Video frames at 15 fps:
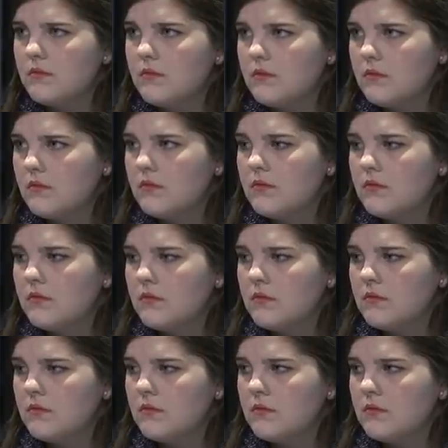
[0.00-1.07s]

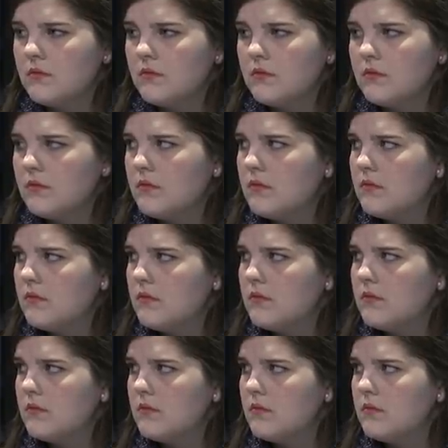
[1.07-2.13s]

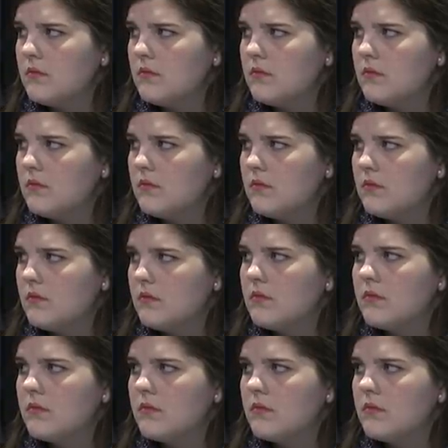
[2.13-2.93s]
(not speaking)